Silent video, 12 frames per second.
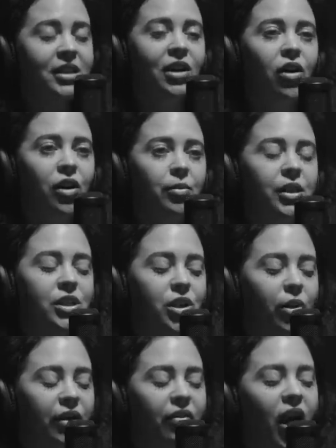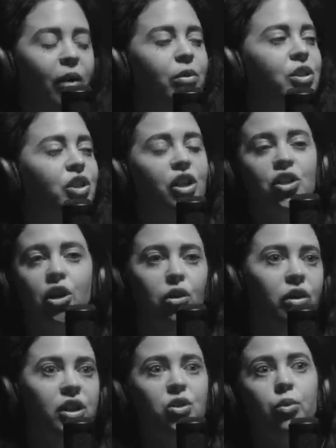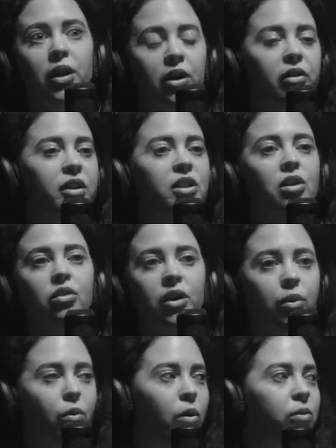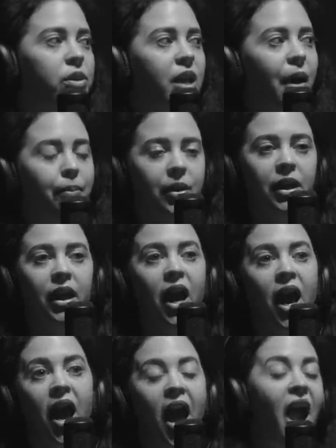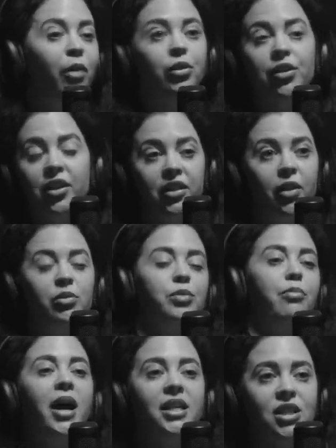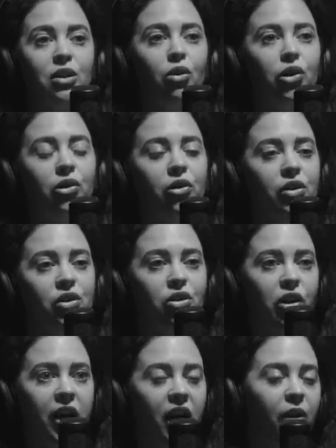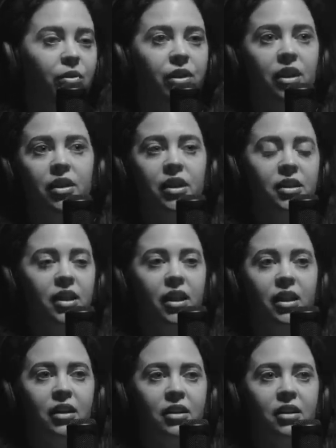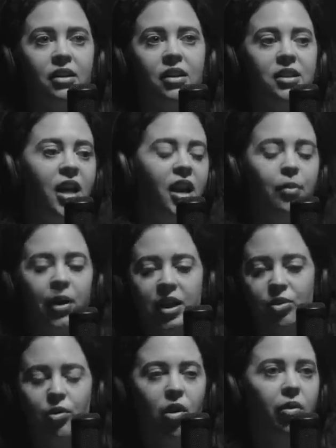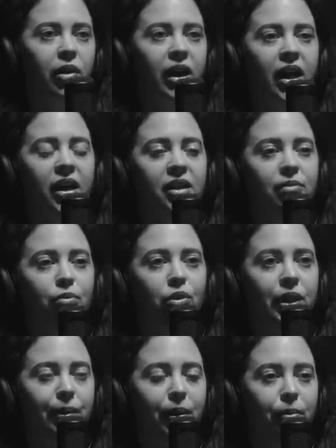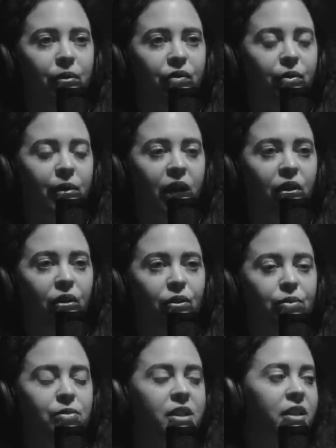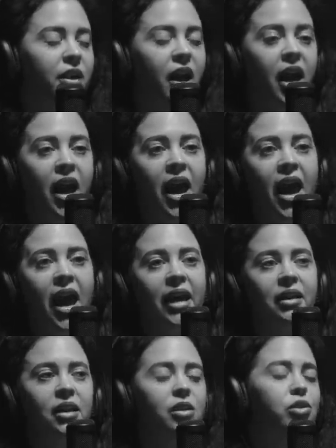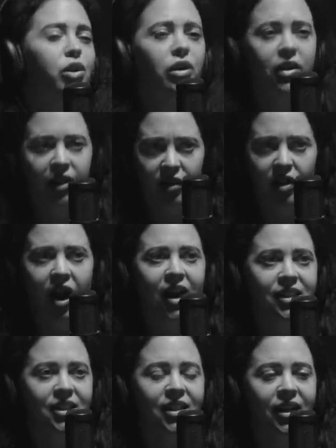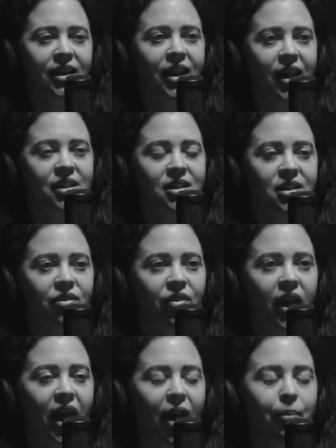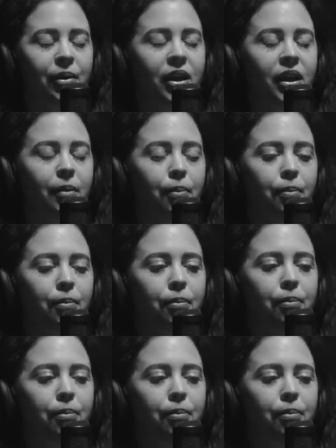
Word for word: a dichotomy so if i was just to look at twitter and to look at what was happening i would think there was mass slaughter on the street i would think that that the Taliban's were going out and pulling people from their homes and and and certainly there are isolated cases of that happening